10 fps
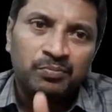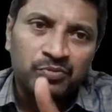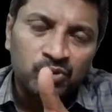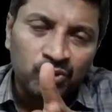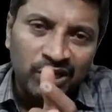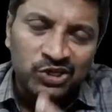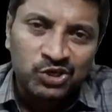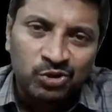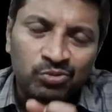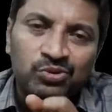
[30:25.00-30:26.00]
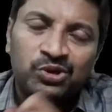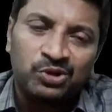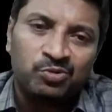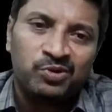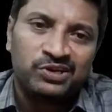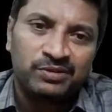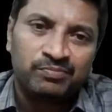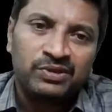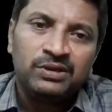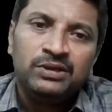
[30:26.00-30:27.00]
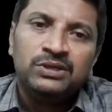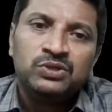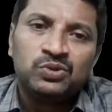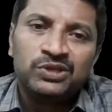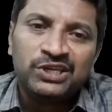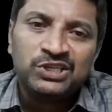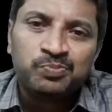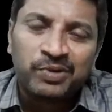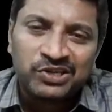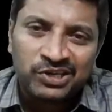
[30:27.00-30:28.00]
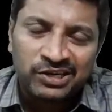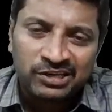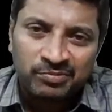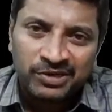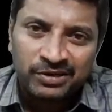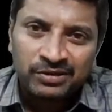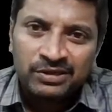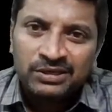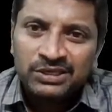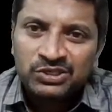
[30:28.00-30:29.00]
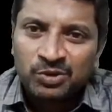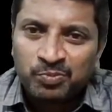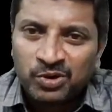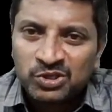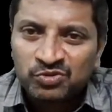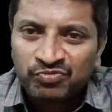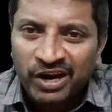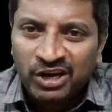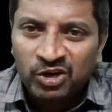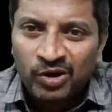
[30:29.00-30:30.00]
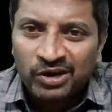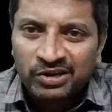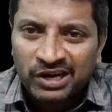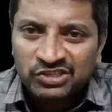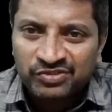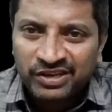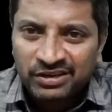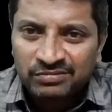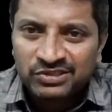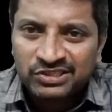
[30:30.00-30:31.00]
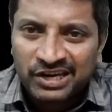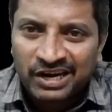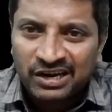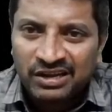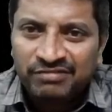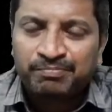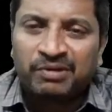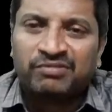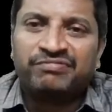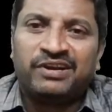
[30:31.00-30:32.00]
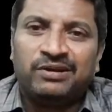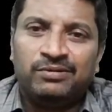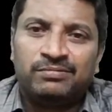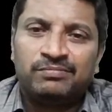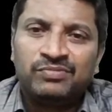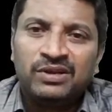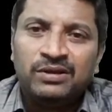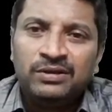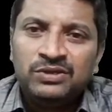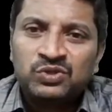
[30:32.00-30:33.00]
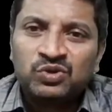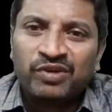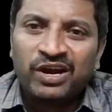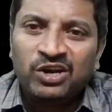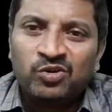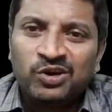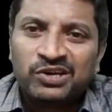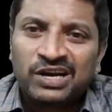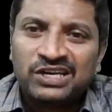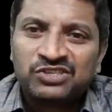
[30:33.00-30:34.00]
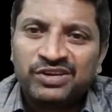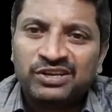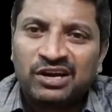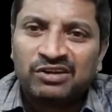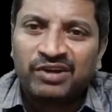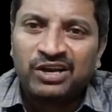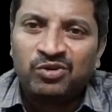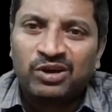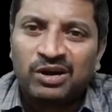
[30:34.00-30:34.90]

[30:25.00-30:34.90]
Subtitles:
to achieve durability. So that is partially committed. Suppose while you are transferring, suddenly power failure. So while you are transferring or while you are